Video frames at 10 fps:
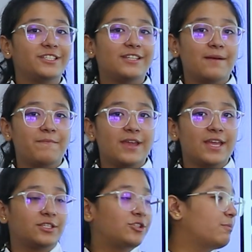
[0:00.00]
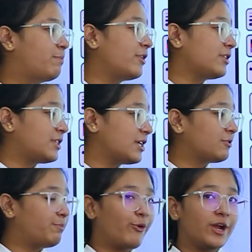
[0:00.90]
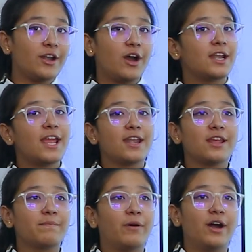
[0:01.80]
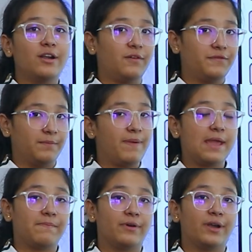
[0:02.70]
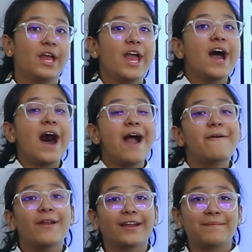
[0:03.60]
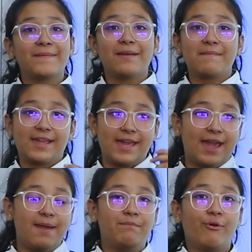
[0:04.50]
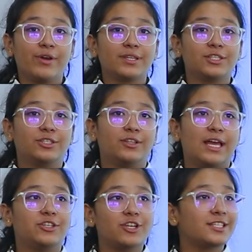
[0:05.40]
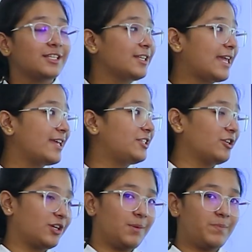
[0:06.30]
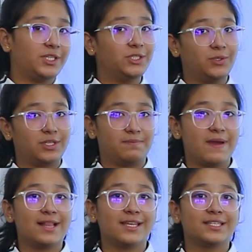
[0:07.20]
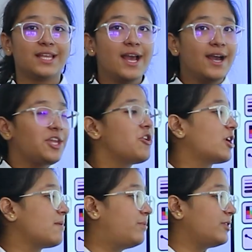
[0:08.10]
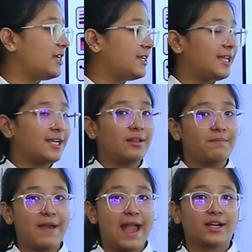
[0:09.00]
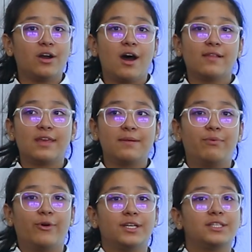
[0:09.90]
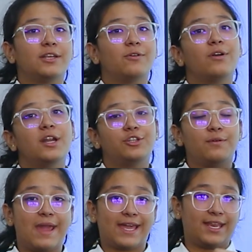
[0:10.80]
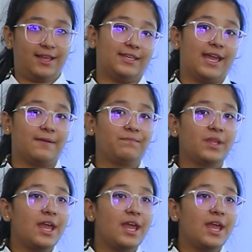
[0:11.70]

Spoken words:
step is to put this point on any part of the paper. I recommend making a point so that just in case your compass loses balance, you can put the needle back on that point in order to make it again.